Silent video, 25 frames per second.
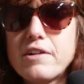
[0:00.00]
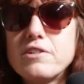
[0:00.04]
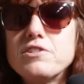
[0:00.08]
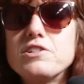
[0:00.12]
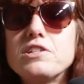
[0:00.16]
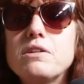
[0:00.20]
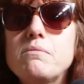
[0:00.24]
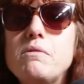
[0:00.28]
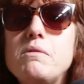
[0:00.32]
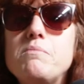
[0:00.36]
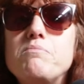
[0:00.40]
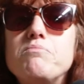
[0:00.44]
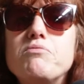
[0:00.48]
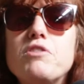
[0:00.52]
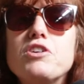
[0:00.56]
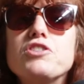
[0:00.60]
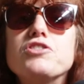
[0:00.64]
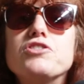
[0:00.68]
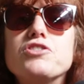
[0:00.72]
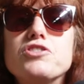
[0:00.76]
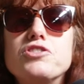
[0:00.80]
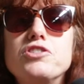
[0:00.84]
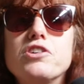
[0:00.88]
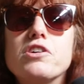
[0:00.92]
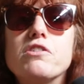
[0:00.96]
can someone
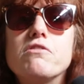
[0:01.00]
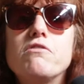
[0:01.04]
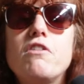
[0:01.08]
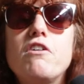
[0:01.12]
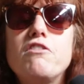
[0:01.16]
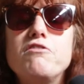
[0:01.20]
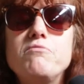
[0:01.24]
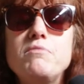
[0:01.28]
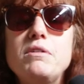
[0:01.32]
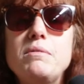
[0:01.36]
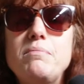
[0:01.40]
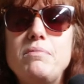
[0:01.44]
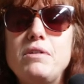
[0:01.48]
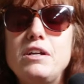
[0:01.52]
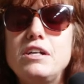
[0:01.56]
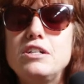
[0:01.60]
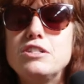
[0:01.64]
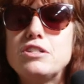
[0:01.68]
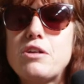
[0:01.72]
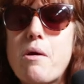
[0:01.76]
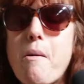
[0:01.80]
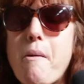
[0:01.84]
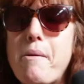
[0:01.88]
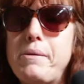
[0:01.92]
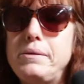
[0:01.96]
brush the sugar off me,
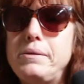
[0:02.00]
please?